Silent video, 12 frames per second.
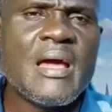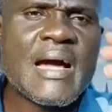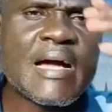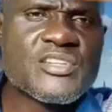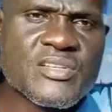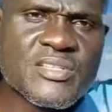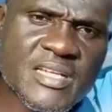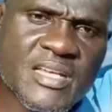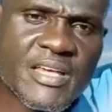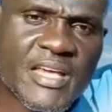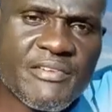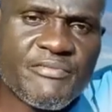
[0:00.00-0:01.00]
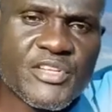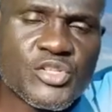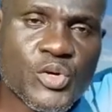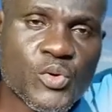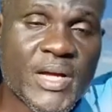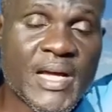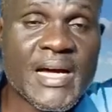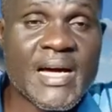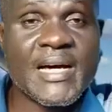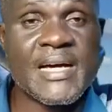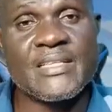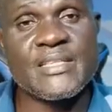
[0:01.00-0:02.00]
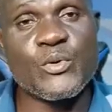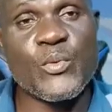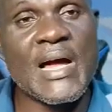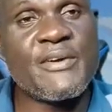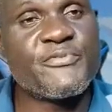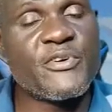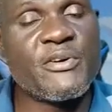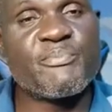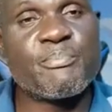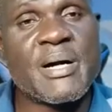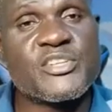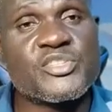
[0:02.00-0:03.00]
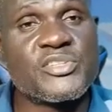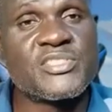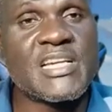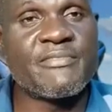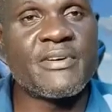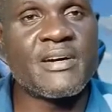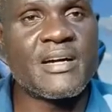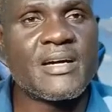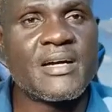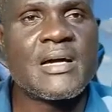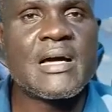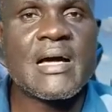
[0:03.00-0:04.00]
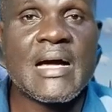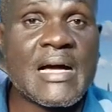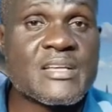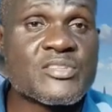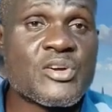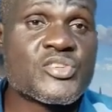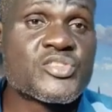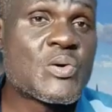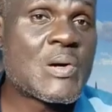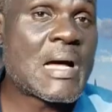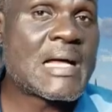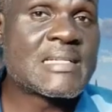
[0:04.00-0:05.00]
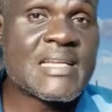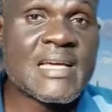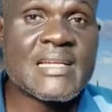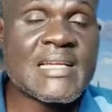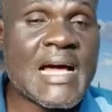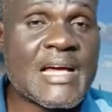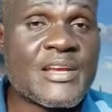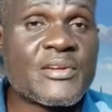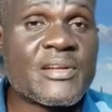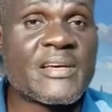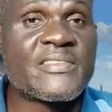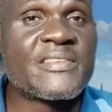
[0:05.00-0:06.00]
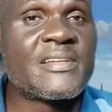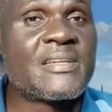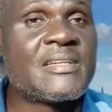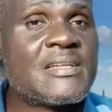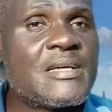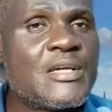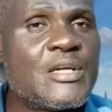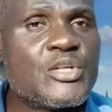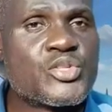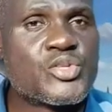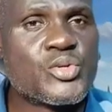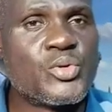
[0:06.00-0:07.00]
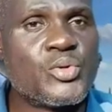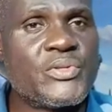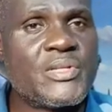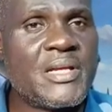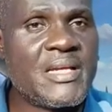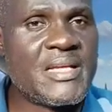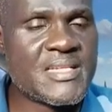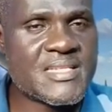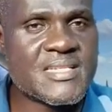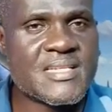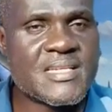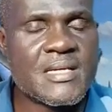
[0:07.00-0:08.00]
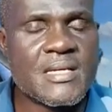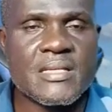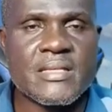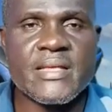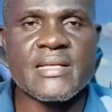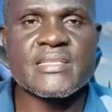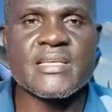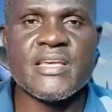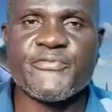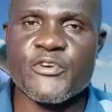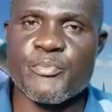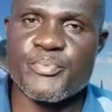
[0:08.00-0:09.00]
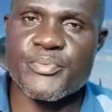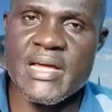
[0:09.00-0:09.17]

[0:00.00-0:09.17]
I just did a video where the wife of Passion Java has also added another thing to the list. That if your prayer